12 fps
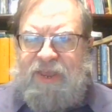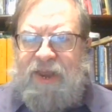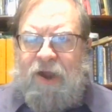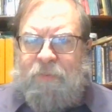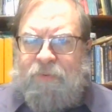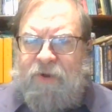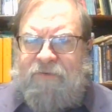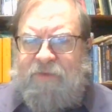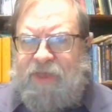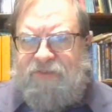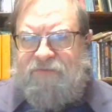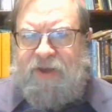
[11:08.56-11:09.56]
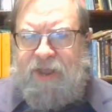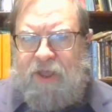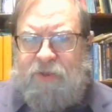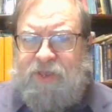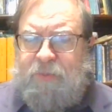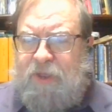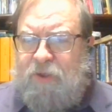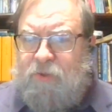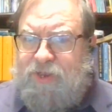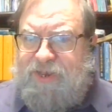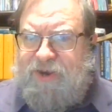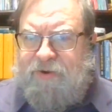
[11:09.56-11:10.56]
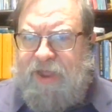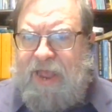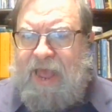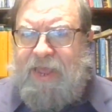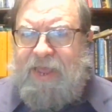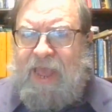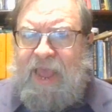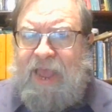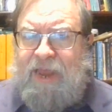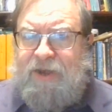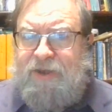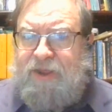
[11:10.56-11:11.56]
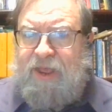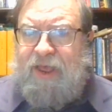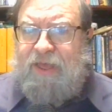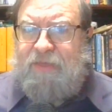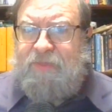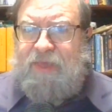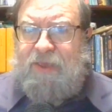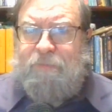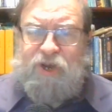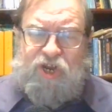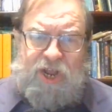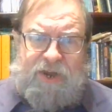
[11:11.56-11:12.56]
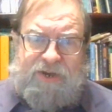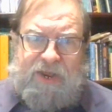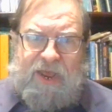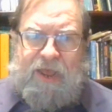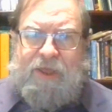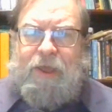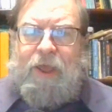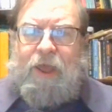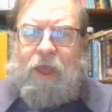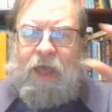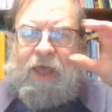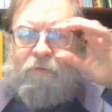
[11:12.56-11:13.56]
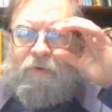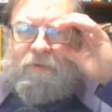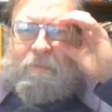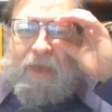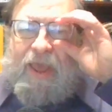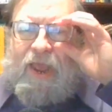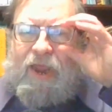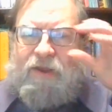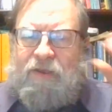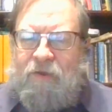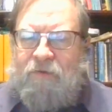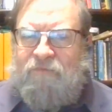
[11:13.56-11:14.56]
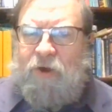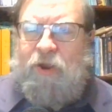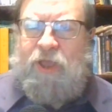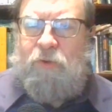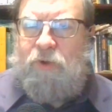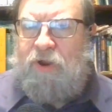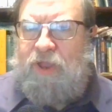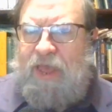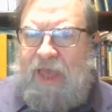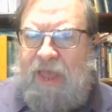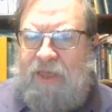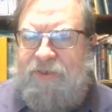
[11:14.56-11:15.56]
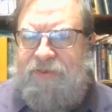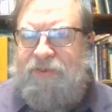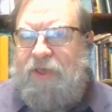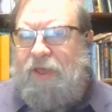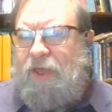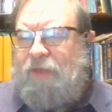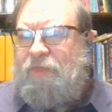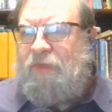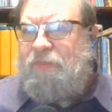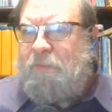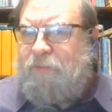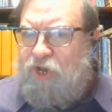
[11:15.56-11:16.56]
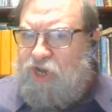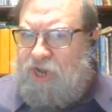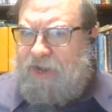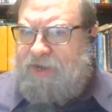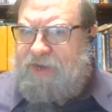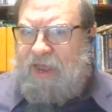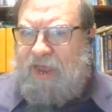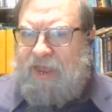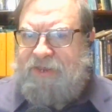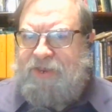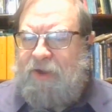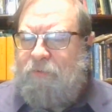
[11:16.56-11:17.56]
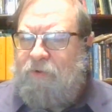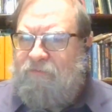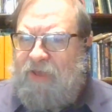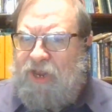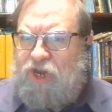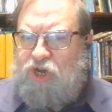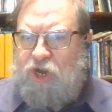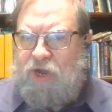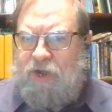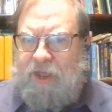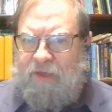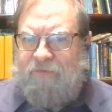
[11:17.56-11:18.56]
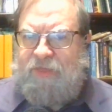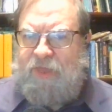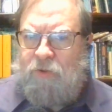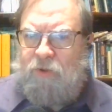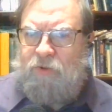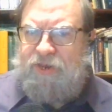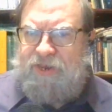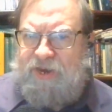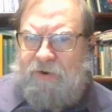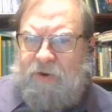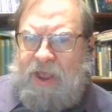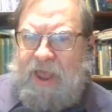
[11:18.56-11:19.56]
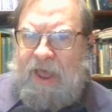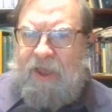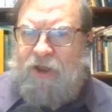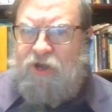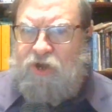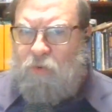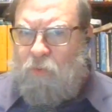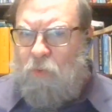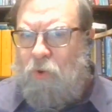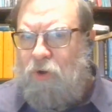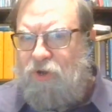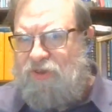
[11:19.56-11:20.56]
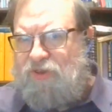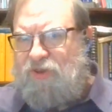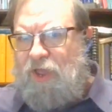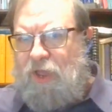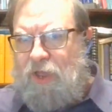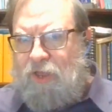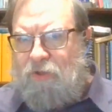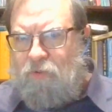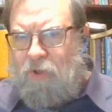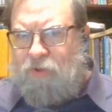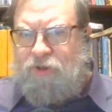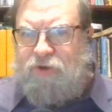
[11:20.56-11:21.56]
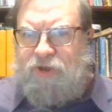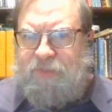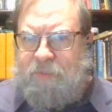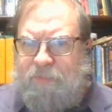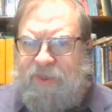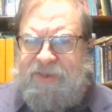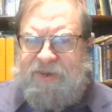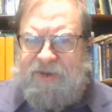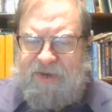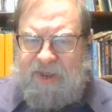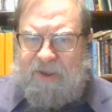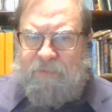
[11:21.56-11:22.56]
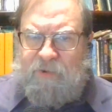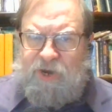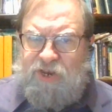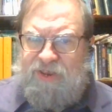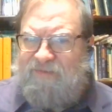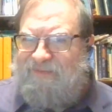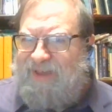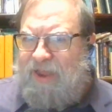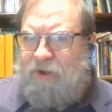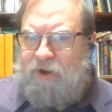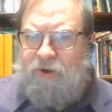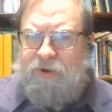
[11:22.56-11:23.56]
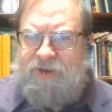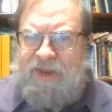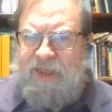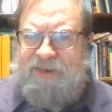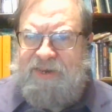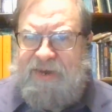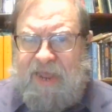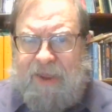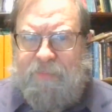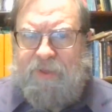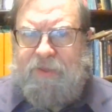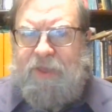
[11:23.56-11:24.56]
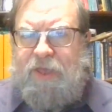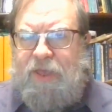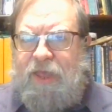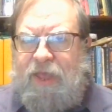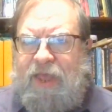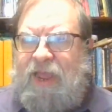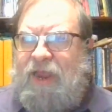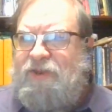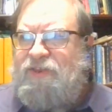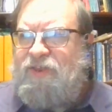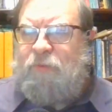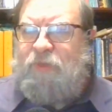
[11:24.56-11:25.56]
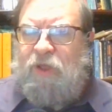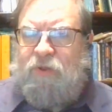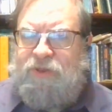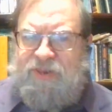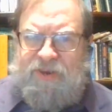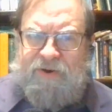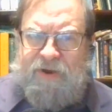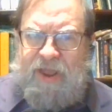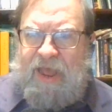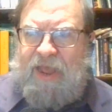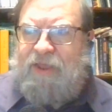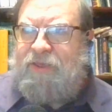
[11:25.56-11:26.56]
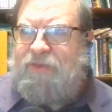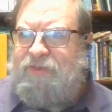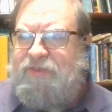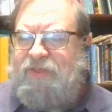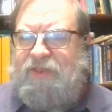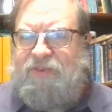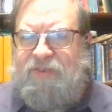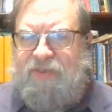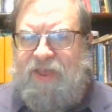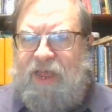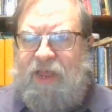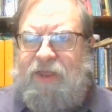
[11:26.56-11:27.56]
in our previous videos on the Old Syriac and the Peshitta, we made a very clear case that the Peshitta is a revision of the Old Syriac towards closer to the Byzantine, which is a later text type. And so the Old Syriac is this a